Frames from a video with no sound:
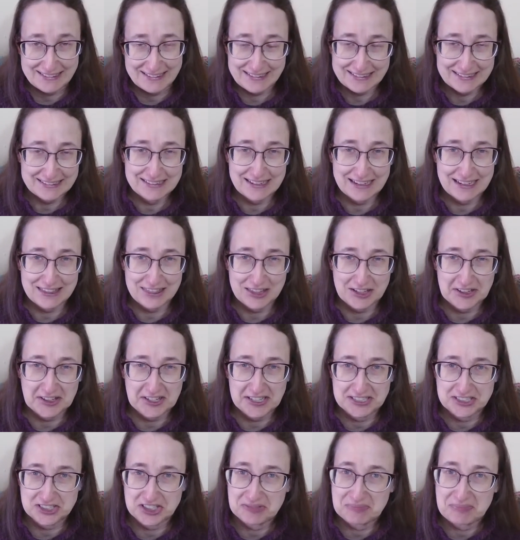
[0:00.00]
and I thought I
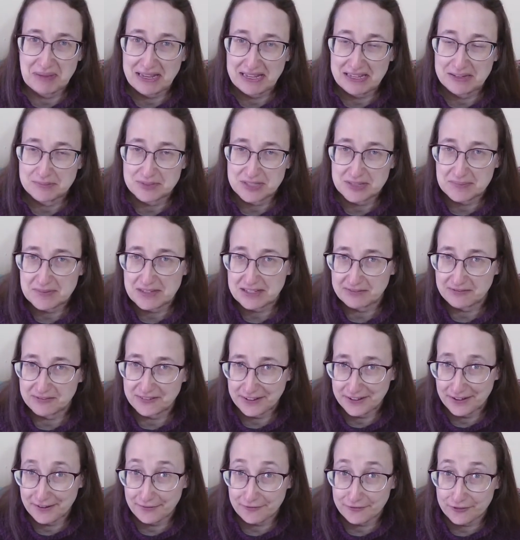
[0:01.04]
should make him something
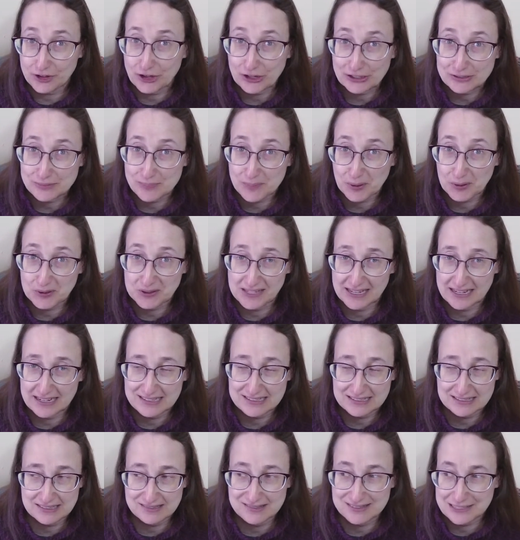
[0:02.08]
fun for his birthday
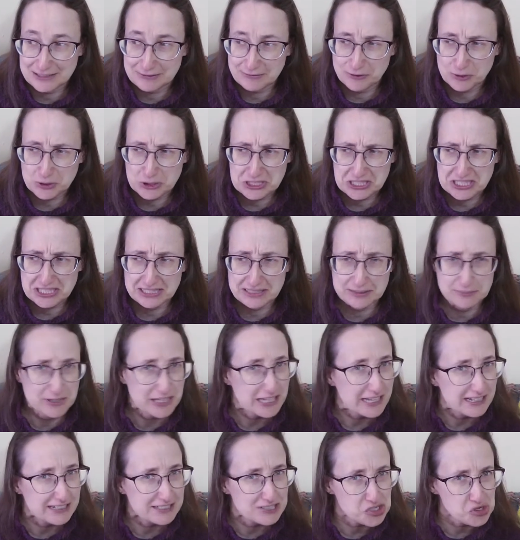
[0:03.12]
since unfortunately we
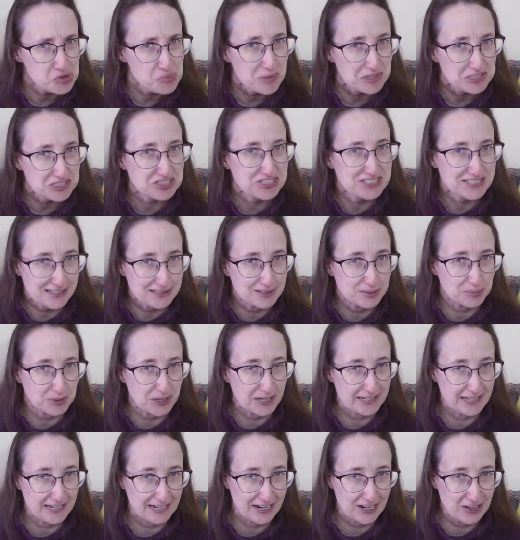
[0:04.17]
can't do much
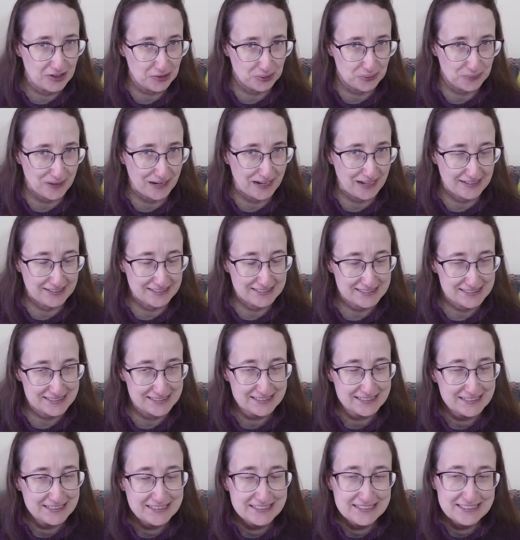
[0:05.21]
celebrating otherwise.
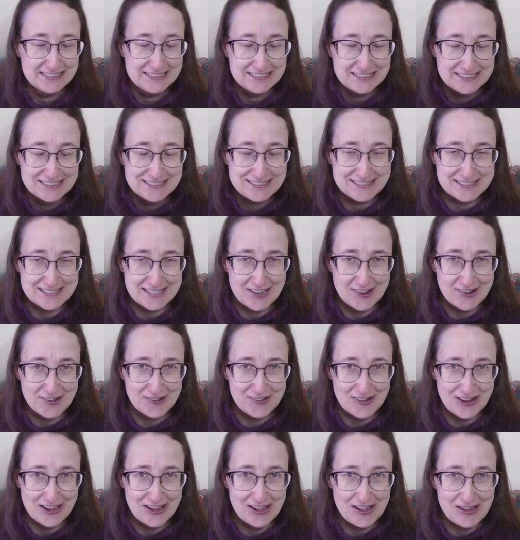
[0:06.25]
So